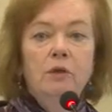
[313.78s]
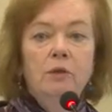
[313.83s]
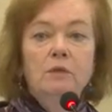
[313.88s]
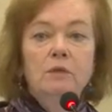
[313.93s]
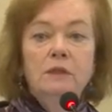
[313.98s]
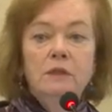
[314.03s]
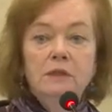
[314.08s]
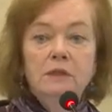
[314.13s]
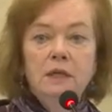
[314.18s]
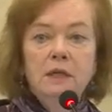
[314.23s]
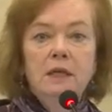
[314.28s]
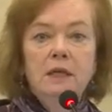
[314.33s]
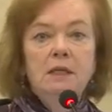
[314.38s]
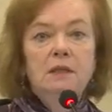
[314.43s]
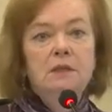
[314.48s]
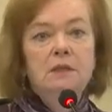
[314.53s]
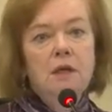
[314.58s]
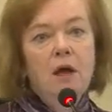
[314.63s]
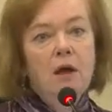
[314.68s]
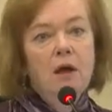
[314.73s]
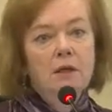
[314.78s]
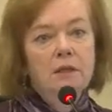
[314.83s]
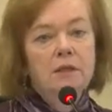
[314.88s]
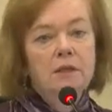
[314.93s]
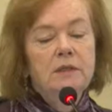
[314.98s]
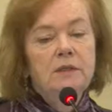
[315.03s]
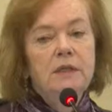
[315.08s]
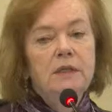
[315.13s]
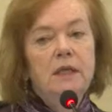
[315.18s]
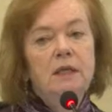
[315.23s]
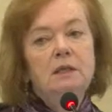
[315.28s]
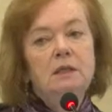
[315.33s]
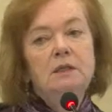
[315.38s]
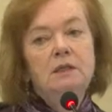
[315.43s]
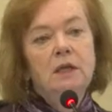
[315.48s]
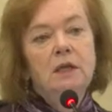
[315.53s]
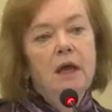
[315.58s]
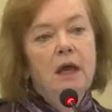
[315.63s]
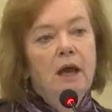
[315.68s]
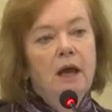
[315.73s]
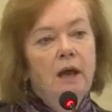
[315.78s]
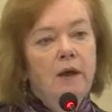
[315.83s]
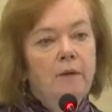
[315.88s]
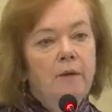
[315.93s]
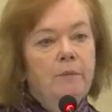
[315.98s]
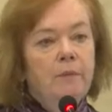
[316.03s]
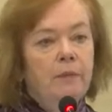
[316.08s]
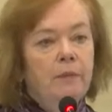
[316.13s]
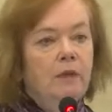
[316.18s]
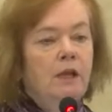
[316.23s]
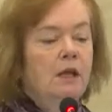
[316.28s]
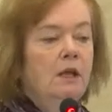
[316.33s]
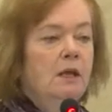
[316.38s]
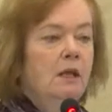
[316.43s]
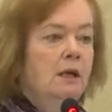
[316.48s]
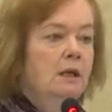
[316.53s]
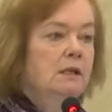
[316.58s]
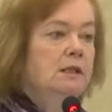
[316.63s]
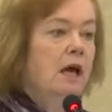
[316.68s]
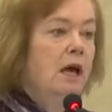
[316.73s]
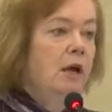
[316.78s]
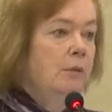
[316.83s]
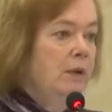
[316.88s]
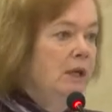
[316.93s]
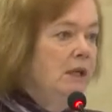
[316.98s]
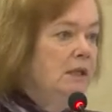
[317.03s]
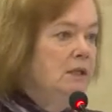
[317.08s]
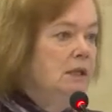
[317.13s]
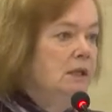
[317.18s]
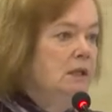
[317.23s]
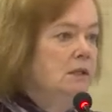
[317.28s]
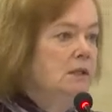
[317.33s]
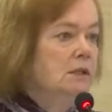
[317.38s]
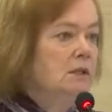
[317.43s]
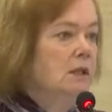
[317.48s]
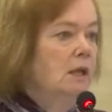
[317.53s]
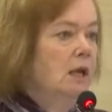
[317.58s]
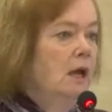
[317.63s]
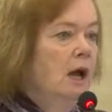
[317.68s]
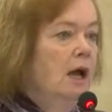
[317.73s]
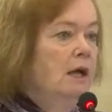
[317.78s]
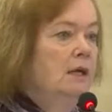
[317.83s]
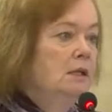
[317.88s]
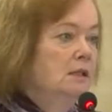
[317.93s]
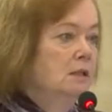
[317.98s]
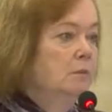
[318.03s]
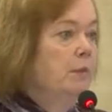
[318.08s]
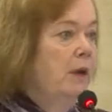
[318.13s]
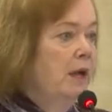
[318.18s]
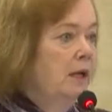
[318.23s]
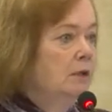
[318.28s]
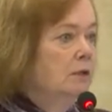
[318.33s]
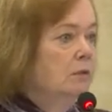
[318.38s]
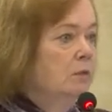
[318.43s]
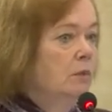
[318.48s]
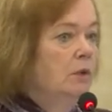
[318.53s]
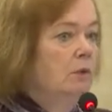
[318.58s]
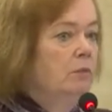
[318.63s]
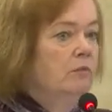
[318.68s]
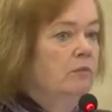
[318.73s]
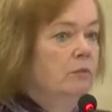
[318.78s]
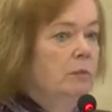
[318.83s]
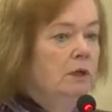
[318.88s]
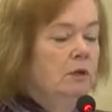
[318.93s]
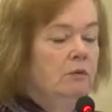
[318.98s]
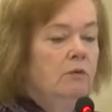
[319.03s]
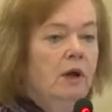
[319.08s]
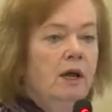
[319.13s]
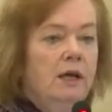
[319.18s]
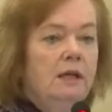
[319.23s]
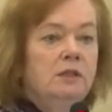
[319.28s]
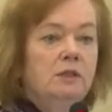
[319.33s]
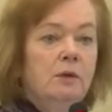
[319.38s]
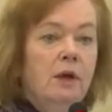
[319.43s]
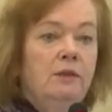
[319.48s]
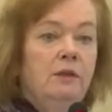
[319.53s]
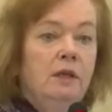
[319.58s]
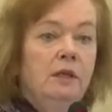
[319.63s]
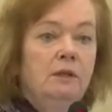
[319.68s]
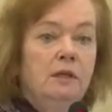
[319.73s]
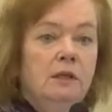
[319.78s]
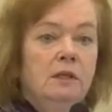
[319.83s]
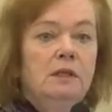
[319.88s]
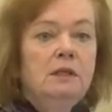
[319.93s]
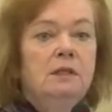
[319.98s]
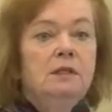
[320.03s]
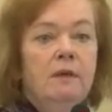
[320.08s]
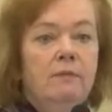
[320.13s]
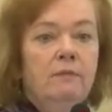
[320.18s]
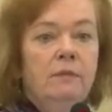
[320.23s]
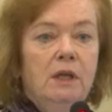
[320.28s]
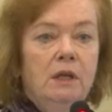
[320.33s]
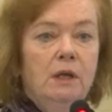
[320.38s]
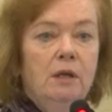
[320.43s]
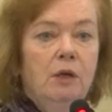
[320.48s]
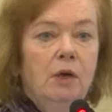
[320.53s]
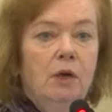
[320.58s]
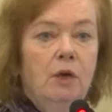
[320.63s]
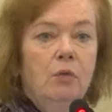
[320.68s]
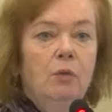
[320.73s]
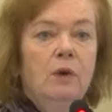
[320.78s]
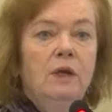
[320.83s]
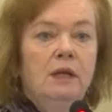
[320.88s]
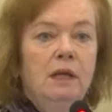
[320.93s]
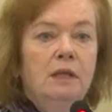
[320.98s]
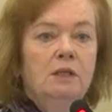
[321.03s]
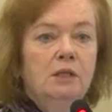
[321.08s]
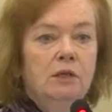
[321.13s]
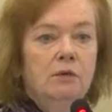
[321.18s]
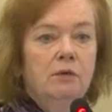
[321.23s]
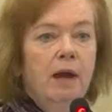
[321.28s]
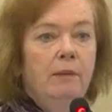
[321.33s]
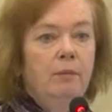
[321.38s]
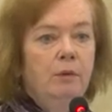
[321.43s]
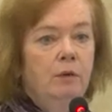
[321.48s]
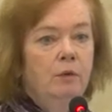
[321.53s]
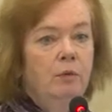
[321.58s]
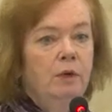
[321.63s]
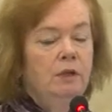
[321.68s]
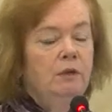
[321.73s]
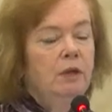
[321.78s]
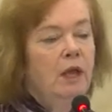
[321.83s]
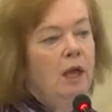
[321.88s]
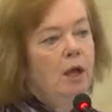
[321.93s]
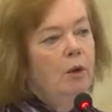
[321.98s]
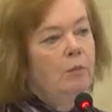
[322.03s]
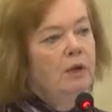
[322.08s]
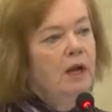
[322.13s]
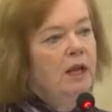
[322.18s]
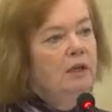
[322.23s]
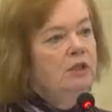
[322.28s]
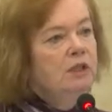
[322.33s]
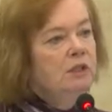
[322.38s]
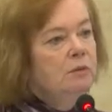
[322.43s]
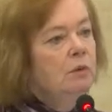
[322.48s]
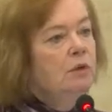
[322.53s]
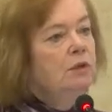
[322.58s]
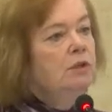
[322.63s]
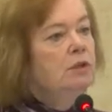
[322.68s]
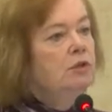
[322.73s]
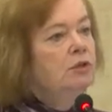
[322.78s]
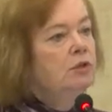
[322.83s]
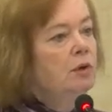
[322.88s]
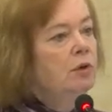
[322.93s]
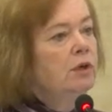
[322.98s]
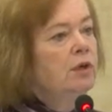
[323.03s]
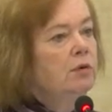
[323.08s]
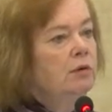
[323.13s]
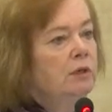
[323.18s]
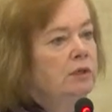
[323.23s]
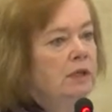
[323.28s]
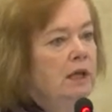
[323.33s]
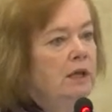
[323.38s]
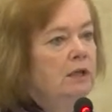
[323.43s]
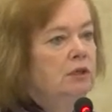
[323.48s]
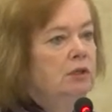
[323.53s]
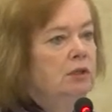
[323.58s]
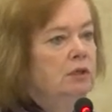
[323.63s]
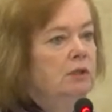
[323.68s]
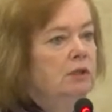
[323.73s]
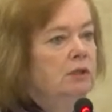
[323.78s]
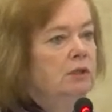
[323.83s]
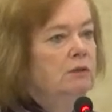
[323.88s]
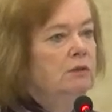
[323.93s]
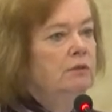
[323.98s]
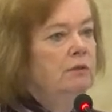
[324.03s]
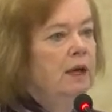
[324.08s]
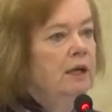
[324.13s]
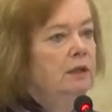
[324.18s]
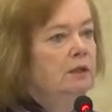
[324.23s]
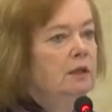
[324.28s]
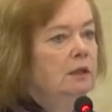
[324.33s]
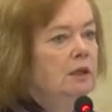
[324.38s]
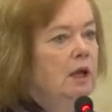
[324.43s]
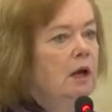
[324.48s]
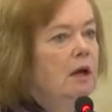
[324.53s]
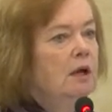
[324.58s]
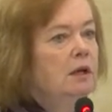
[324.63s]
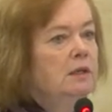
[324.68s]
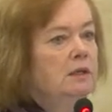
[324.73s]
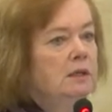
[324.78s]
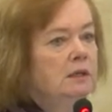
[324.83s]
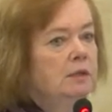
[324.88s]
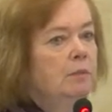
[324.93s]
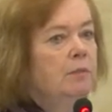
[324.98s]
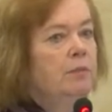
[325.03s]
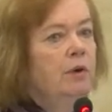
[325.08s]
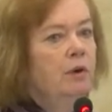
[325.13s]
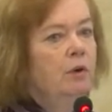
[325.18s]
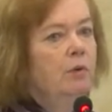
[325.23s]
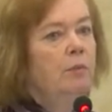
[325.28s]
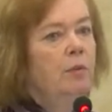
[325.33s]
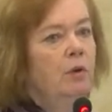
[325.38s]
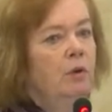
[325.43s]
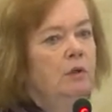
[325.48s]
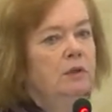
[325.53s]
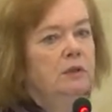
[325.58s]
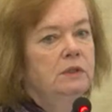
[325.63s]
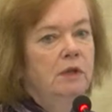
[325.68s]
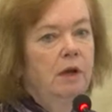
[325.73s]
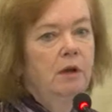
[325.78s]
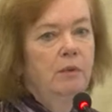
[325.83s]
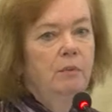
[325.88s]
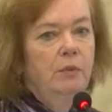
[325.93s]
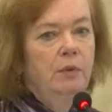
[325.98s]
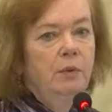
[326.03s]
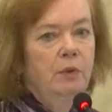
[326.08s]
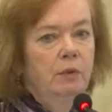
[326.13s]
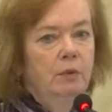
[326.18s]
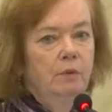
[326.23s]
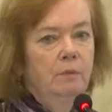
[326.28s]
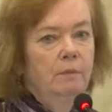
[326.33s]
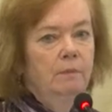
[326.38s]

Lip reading: disease, heart disease, diabetes, I expect, will rise. So I think this is something we need to grapple with. But I just want to draw your attention to the fact that ours is a pro-poor sample.